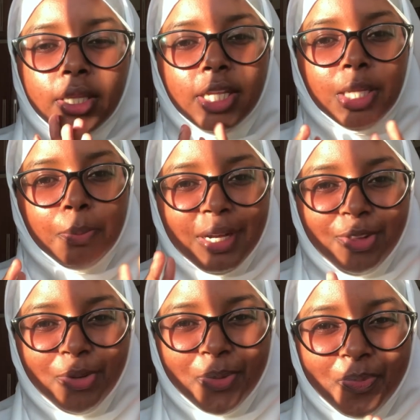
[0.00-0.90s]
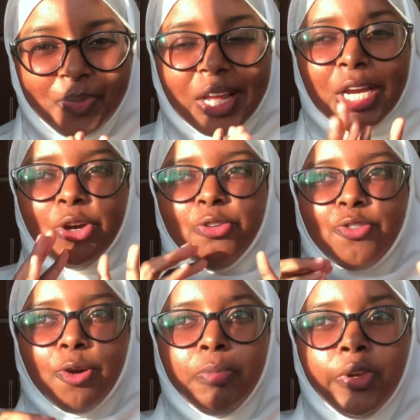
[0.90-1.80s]
this apart too,
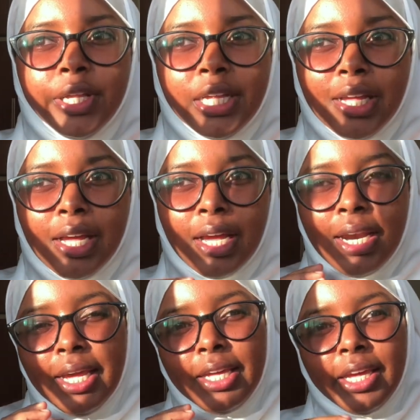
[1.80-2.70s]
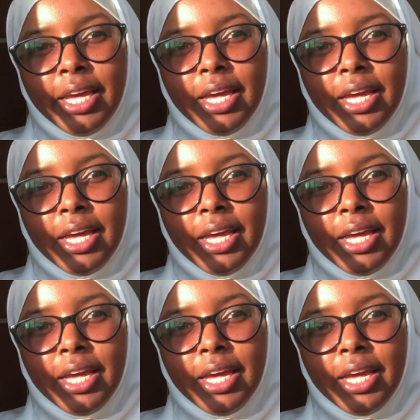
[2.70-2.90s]
from using like